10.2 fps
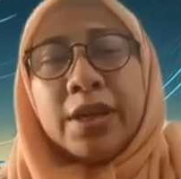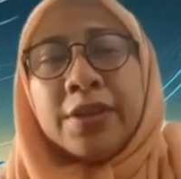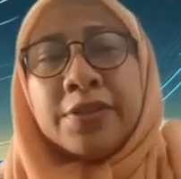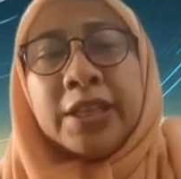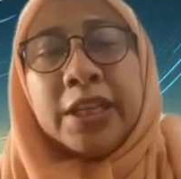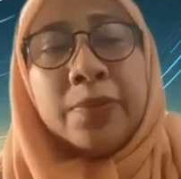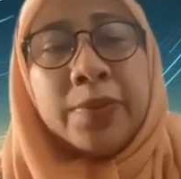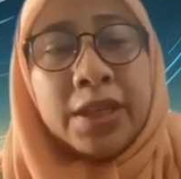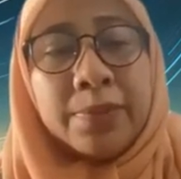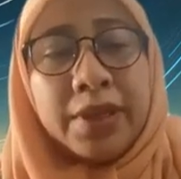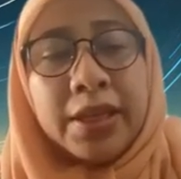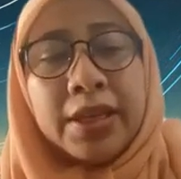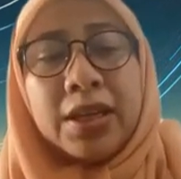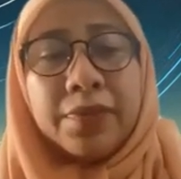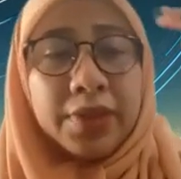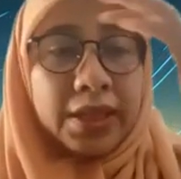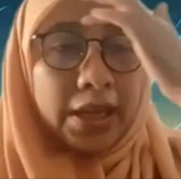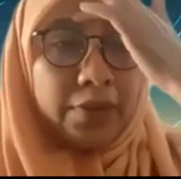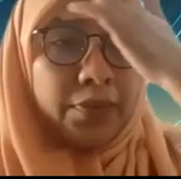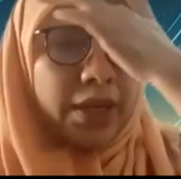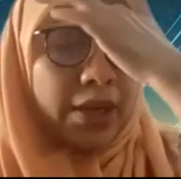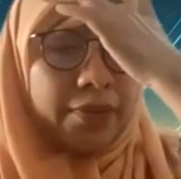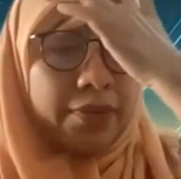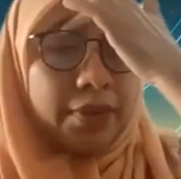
hydrostatic equilibrium, and after that we have